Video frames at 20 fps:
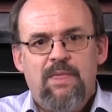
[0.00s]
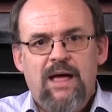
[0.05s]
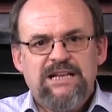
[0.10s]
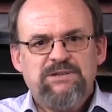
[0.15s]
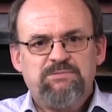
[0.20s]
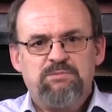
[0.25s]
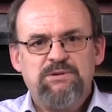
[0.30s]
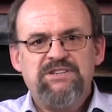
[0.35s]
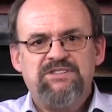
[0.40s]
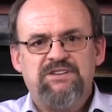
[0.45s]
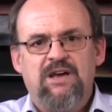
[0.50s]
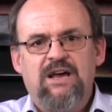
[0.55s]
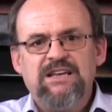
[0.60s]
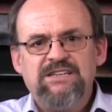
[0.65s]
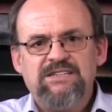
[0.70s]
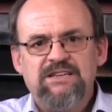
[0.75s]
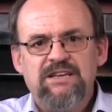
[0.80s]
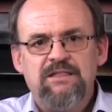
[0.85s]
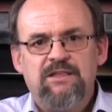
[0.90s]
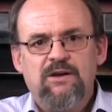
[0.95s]
That's
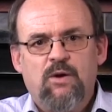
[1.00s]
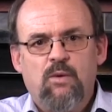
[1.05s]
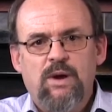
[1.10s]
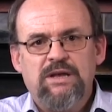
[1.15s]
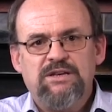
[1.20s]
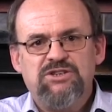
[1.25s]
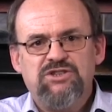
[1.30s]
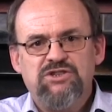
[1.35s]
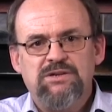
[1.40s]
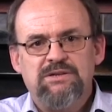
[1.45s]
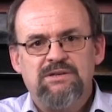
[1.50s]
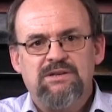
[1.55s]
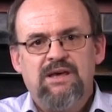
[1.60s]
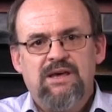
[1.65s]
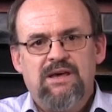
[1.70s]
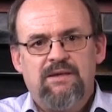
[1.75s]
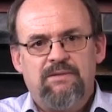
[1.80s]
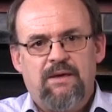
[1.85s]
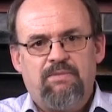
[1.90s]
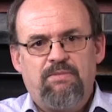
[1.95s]
precisely the question
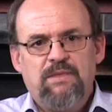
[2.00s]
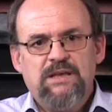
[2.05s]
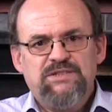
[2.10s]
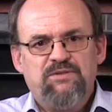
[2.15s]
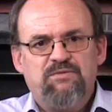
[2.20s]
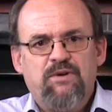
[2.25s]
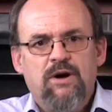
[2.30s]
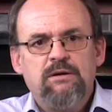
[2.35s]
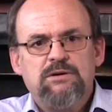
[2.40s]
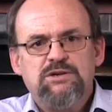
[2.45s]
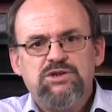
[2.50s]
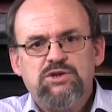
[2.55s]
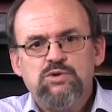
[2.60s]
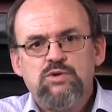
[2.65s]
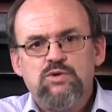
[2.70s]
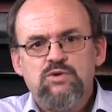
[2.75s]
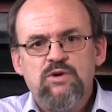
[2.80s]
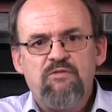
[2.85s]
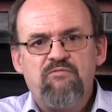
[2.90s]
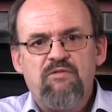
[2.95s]
that this folk
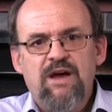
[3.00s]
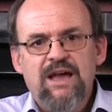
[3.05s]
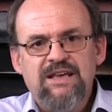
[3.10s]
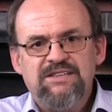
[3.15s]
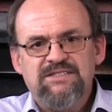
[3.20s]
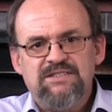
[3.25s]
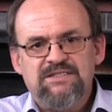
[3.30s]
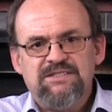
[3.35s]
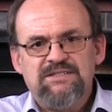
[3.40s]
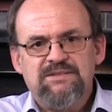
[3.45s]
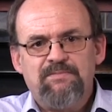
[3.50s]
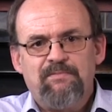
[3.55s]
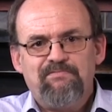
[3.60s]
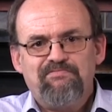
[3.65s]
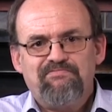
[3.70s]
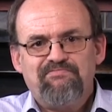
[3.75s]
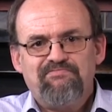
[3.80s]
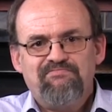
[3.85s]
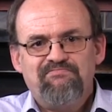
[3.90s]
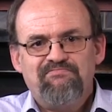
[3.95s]
story raises.
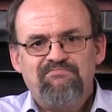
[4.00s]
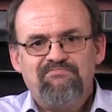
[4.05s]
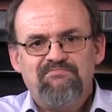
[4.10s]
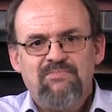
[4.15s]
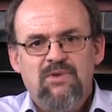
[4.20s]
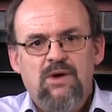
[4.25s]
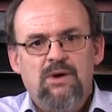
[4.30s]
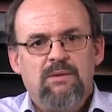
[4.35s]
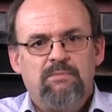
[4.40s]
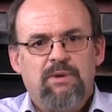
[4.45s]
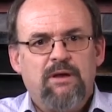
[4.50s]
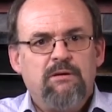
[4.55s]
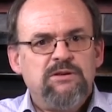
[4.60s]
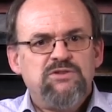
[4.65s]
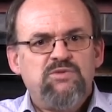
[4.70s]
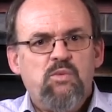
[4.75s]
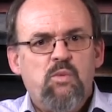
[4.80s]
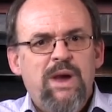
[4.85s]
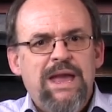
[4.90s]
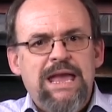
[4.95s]

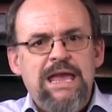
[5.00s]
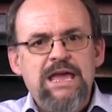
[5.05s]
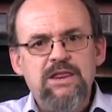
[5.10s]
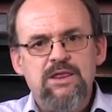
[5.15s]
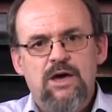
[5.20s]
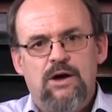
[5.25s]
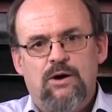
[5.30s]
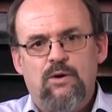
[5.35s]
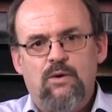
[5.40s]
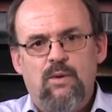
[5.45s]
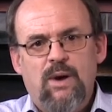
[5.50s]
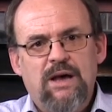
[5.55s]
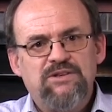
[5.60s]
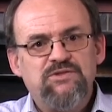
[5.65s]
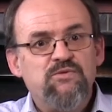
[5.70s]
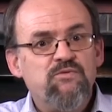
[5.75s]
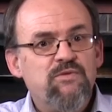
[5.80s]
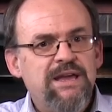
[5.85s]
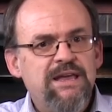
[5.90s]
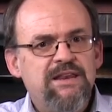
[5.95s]
Because we know
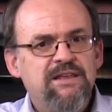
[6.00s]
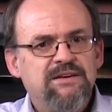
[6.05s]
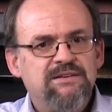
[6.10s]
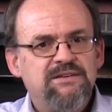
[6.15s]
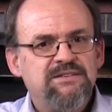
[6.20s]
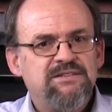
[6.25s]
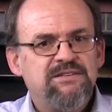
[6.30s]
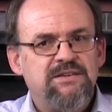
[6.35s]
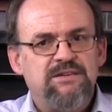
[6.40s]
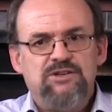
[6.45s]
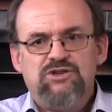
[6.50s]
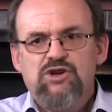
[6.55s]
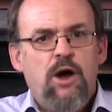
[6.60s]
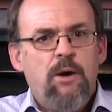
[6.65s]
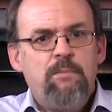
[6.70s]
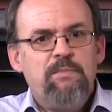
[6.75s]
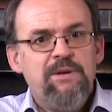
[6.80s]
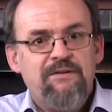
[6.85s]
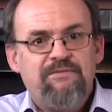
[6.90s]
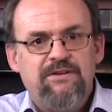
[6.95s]
as readers, and
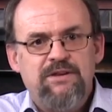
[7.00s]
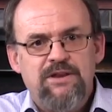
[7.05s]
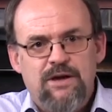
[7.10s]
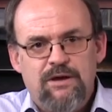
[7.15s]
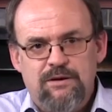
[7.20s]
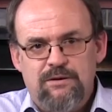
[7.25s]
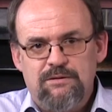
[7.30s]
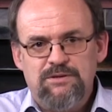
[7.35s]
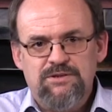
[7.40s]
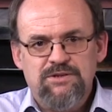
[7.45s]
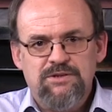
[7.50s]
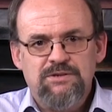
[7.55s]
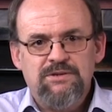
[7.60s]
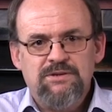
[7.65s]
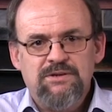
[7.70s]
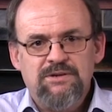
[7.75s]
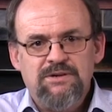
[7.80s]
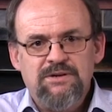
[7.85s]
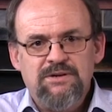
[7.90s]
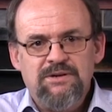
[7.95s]
Job never knows,
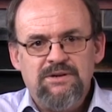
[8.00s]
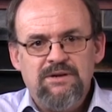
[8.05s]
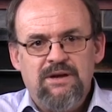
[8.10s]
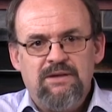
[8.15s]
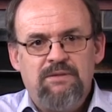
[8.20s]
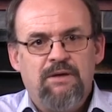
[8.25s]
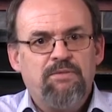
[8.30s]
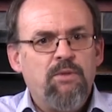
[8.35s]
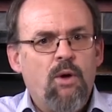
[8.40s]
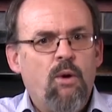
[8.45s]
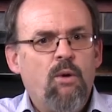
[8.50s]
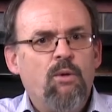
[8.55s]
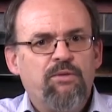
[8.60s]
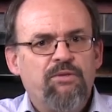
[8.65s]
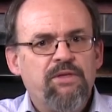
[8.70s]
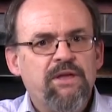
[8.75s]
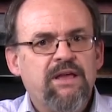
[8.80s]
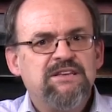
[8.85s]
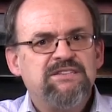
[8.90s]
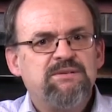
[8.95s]
that the whole
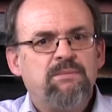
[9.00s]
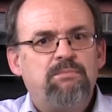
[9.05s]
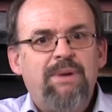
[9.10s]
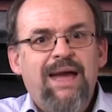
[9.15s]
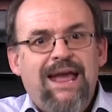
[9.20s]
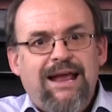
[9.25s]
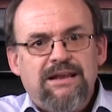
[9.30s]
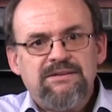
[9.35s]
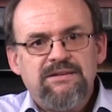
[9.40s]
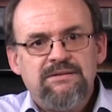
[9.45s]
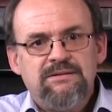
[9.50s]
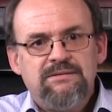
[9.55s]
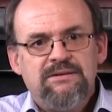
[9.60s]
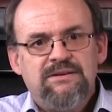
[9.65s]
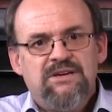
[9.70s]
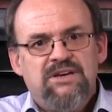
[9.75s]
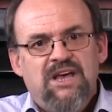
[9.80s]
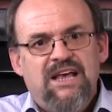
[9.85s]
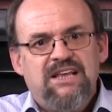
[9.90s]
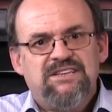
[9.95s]
thing is a bet,
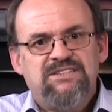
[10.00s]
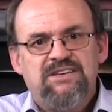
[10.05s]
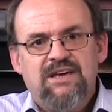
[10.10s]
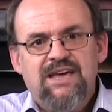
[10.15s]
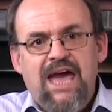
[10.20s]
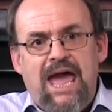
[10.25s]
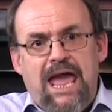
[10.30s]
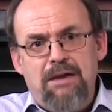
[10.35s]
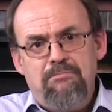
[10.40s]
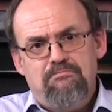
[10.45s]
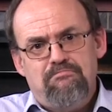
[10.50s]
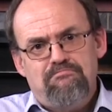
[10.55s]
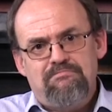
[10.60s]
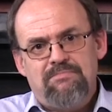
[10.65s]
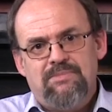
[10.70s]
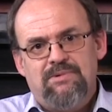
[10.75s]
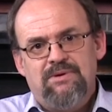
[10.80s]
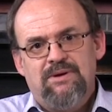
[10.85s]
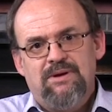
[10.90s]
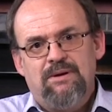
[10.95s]
it's a game
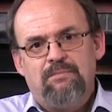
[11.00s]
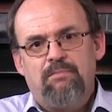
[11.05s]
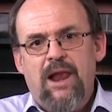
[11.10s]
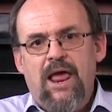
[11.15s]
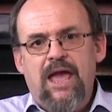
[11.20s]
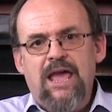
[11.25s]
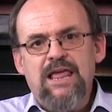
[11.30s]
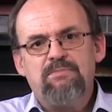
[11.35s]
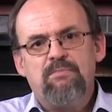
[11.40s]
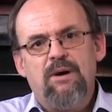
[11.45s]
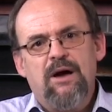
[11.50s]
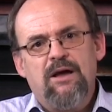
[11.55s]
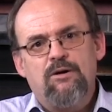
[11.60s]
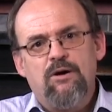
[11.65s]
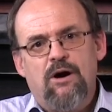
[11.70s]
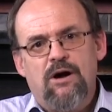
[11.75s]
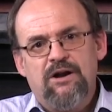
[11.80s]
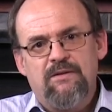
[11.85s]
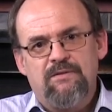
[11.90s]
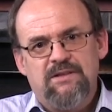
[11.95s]
played by
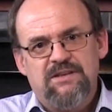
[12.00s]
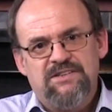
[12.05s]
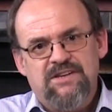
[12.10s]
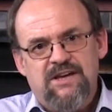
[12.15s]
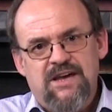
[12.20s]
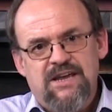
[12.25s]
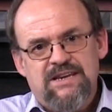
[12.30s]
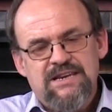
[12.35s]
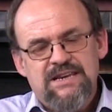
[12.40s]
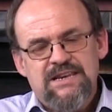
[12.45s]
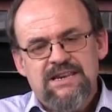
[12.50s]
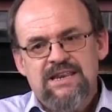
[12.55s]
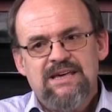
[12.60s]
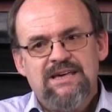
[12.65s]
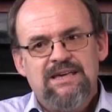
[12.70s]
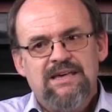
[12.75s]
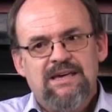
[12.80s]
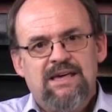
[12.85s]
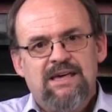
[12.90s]
God and the Satan.